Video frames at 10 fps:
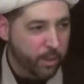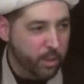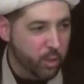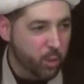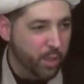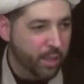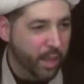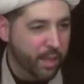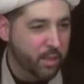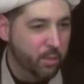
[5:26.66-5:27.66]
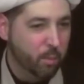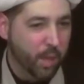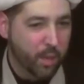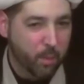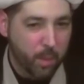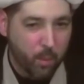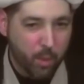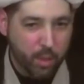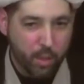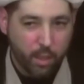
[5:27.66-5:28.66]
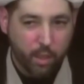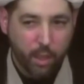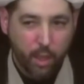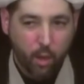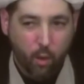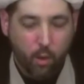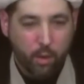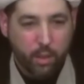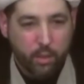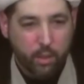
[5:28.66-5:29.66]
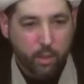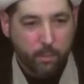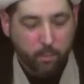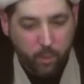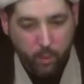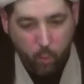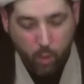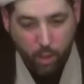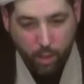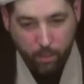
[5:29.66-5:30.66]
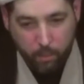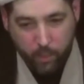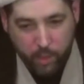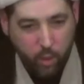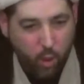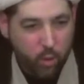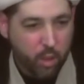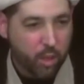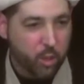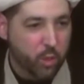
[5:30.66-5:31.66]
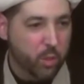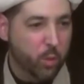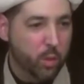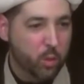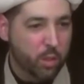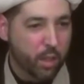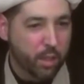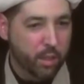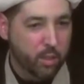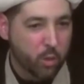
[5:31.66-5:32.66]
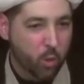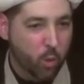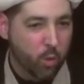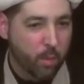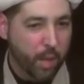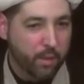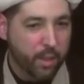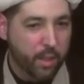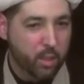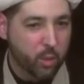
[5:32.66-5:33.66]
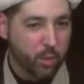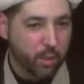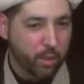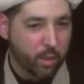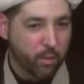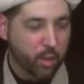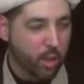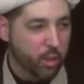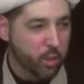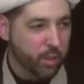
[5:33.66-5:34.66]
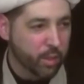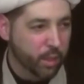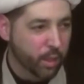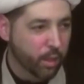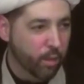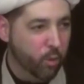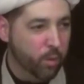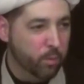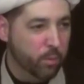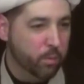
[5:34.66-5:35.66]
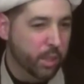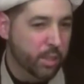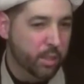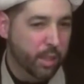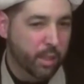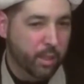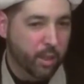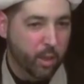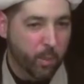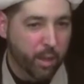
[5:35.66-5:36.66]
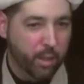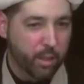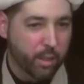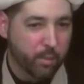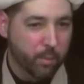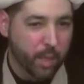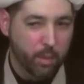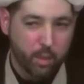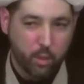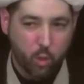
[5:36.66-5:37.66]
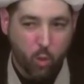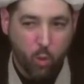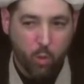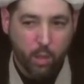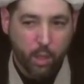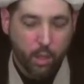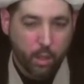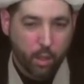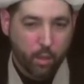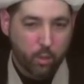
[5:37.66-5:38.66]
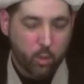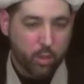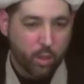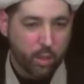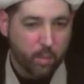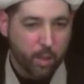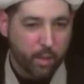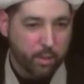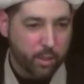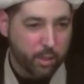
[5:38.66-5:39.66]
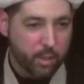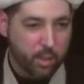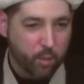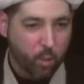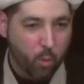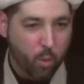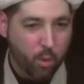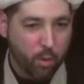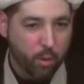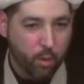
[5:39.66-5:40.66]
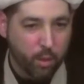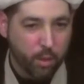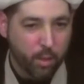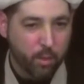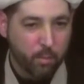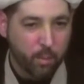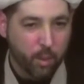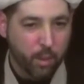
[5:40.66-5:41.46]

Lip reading: Because you can ask many people here, or either in your own countries, when you study in school about the history of the country. Of what, let's say here in America, maybe in school, you study about the Civil War or